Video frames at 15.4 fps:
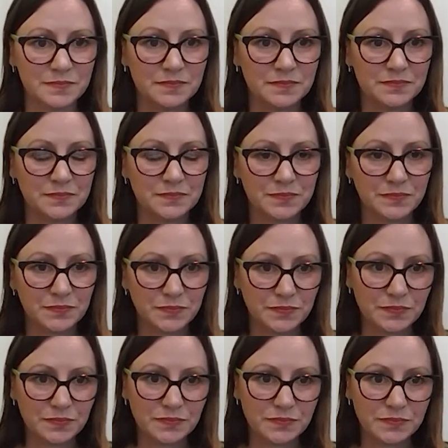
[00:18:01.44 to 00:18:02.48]

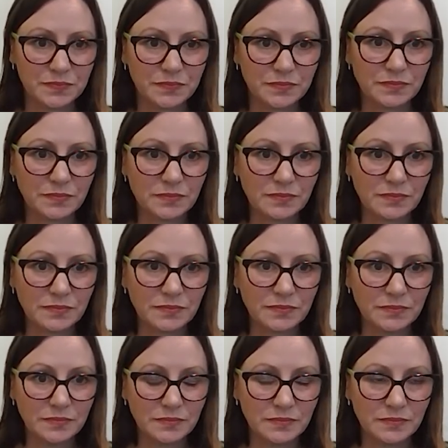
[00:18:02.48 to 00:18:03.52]

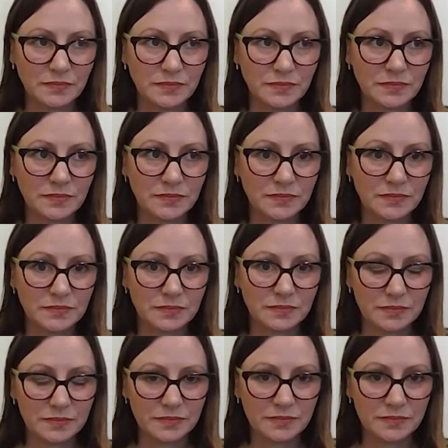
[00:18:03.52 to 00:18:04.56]

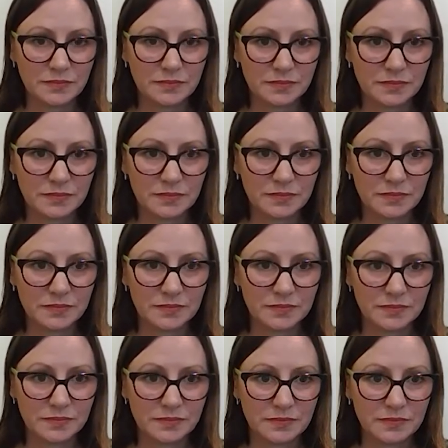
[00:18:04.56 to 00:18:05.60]

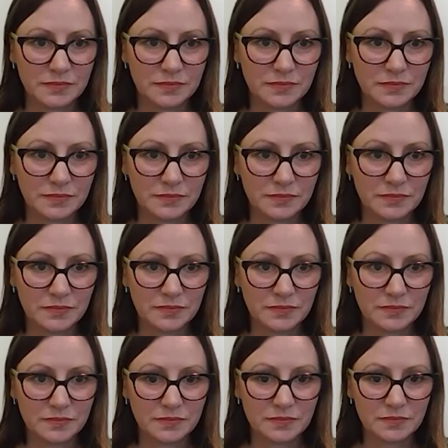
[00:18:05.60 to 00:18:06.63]

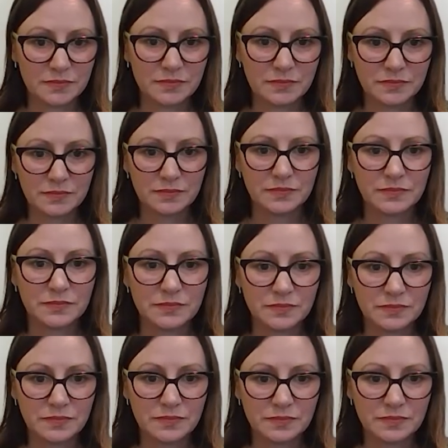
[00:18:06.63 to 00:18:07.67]

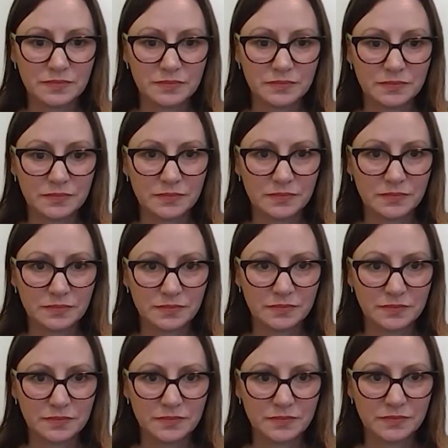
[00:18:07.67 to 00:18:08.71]

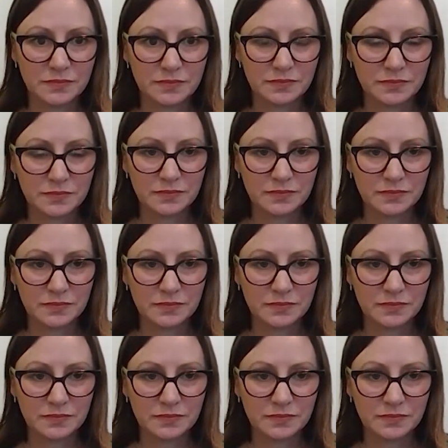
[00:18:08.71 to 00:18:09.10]
(silent)